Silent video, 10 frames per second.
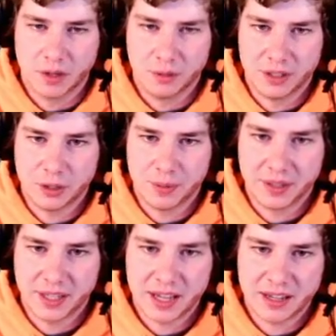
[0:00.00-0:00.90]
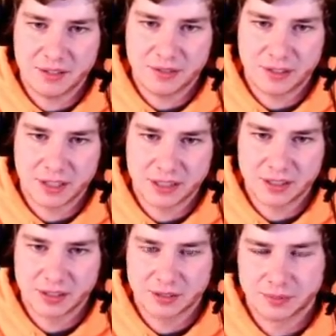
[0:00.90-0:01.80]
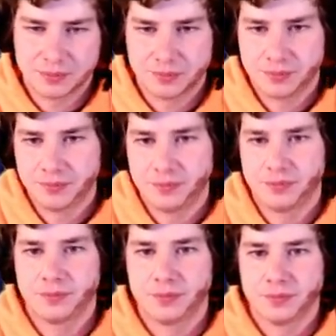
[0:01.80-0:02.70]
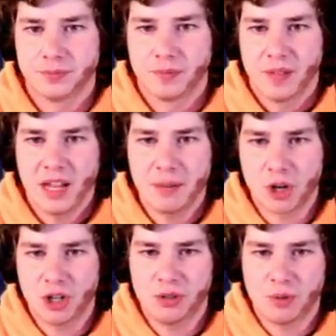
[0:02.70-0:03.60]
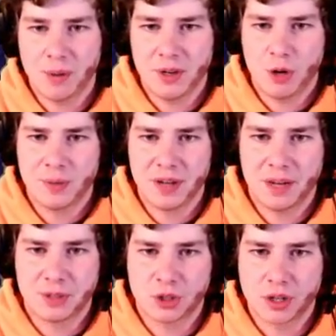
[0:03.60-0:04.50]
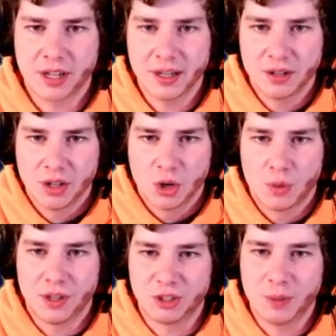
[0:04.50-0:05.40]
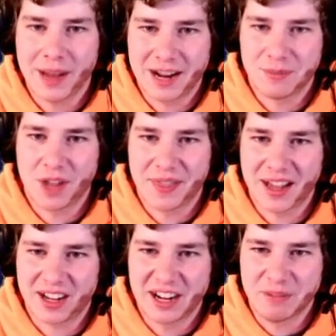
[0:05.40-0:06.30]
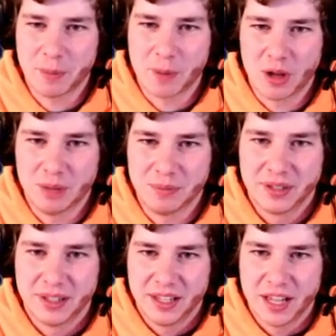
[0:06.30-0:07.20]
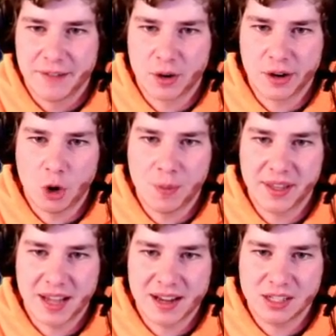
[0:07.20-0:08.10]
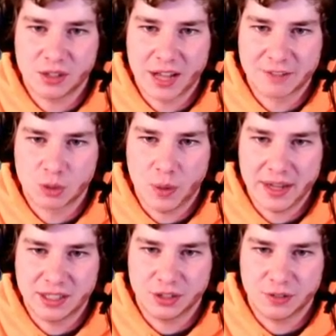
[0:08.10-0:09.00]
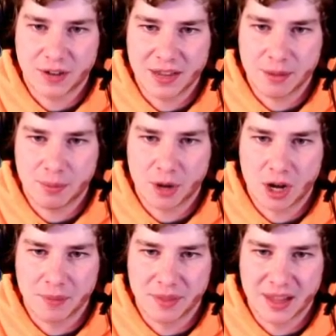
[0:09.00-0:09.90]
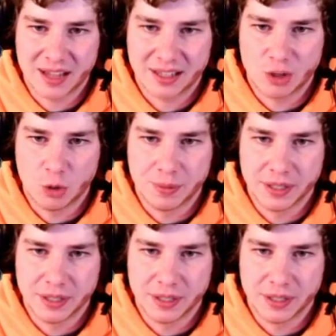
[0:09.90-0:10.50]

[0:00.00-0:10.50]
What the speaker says: will you open the cannon for us? Hey Mario, want me to open up a shortcut? Well, too bad, I'm not that kind of a bomb. If you want to open the cannon, you'll have to wait until you find the bomb that can open